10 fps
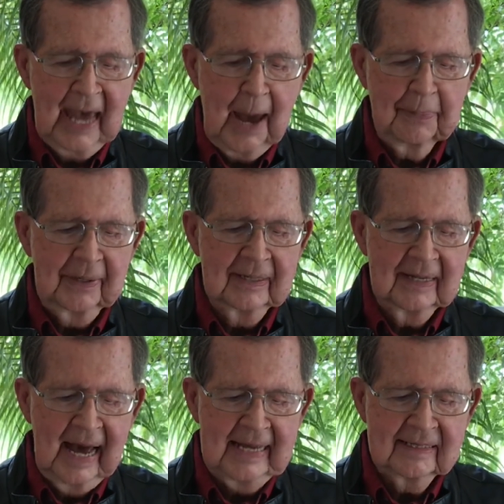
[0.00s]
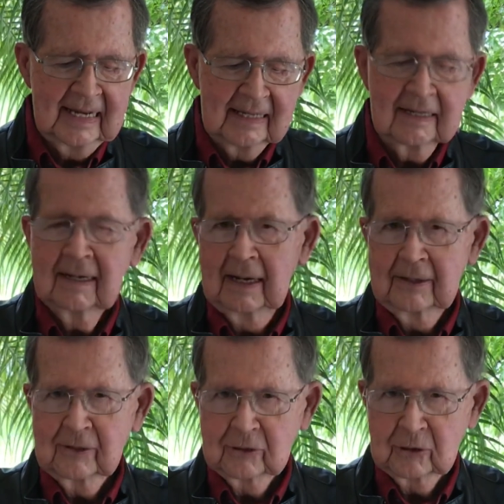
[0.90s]
happened I didn't
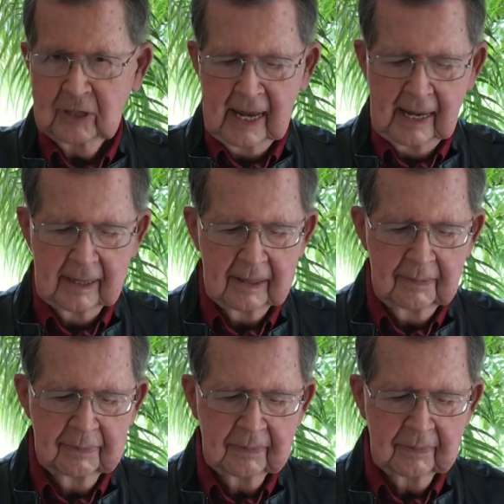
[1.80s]
understand.